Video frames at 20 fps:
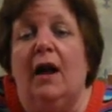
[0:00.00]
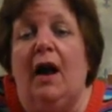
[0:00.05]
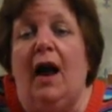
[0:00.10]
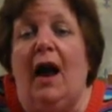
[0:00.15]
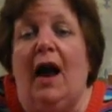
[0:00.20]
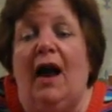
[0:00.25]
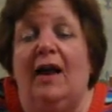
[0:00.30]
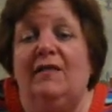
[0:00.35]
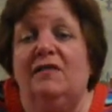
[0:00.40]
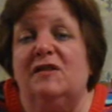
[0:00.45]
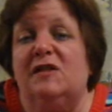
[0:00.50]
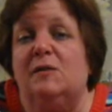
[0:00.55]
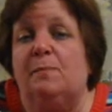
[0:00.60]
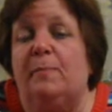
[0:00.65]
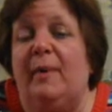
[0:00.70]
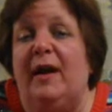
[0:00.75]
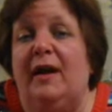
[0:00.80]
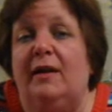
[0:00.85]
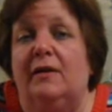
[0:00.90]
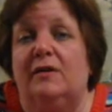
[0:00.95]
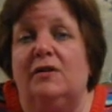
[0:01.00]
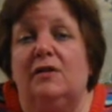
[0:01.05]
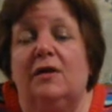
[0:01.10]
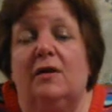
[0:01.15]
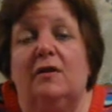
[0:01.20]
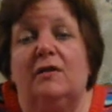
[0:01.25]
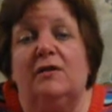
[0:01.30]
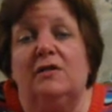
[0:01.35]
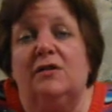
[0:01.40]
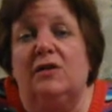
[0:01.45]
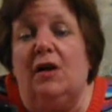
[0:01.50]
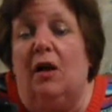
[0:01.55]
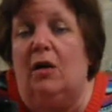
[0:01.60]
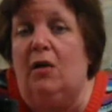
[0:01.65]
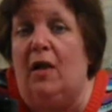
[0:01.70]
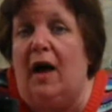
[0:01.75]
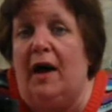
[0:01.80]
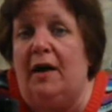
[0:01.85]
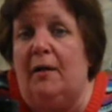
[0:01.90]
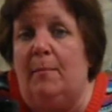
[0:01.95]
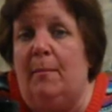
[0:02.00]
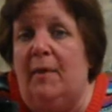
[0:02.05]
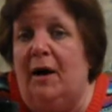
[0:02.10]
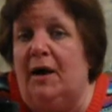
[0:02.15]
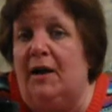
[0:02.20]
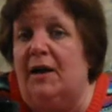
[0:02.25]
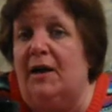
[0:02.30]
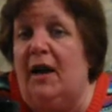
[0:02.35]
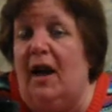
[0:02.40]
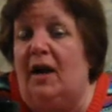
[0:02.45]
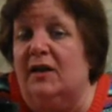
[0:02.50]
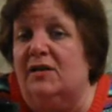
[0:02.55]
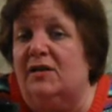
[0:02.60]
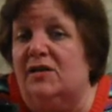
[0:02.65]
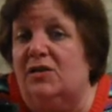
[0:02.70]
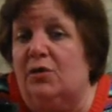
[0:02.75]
I've spent a lot of money on